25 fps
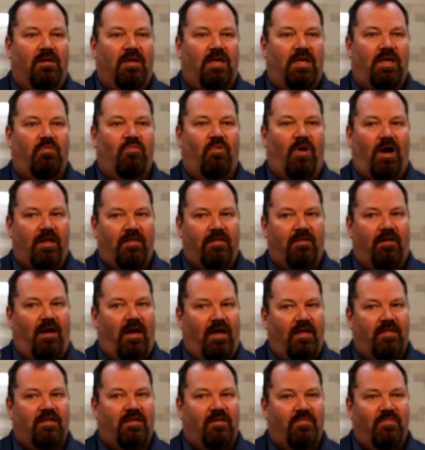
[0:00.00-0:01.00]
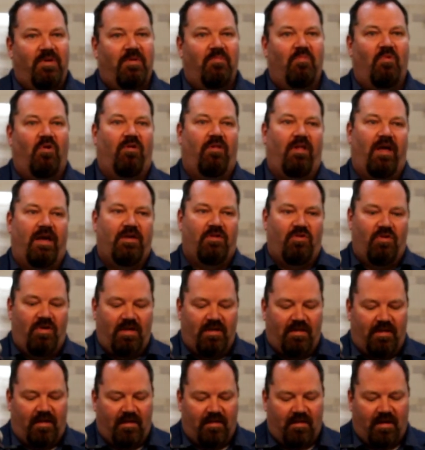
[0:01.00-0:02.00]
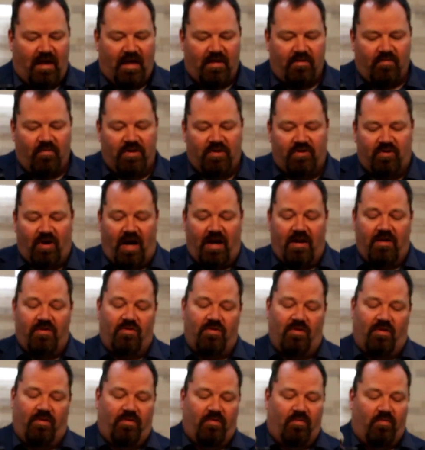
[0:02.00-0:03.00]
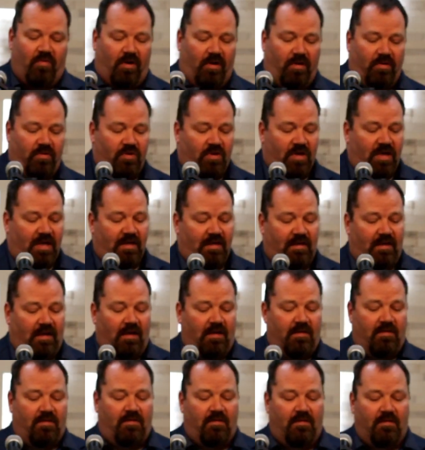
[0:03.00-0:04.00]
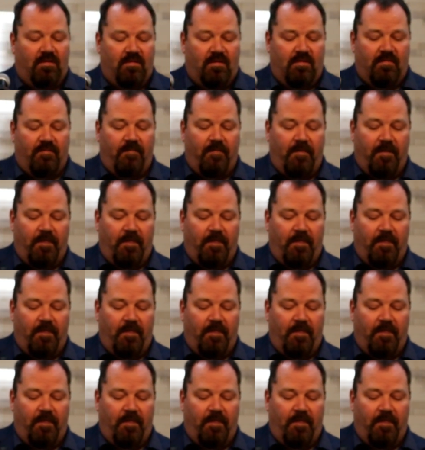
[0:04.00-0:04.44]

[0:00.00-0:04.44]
He wants us to be more like Jesus as we try to show the world Jesus.